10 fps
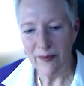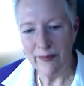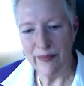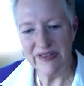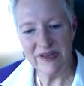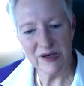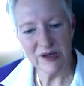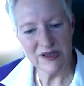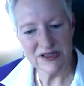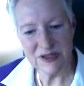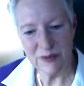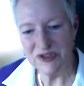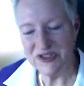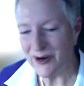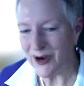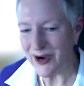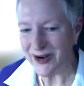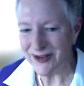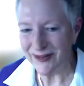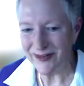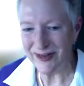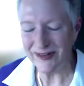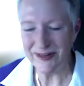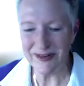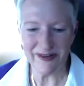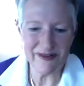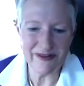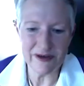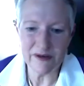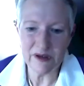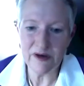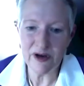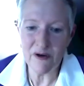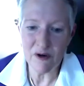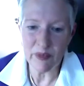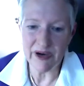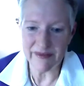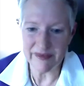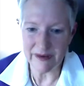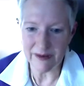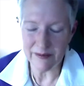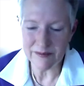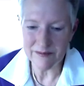but their customers, their audience doesn't necessarily know about that.